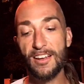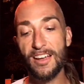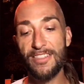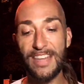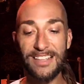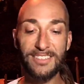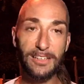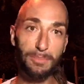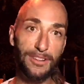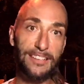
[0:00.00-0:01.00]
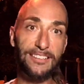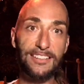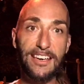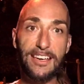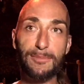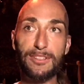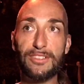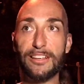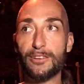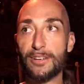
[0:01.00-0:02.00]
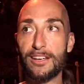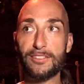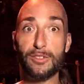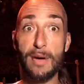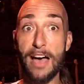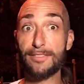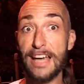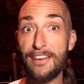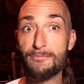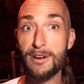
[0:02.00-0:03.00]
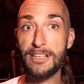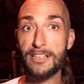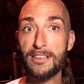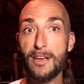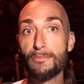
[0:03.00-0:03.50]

That's like playing the game. It's like, okay, so you have to have money,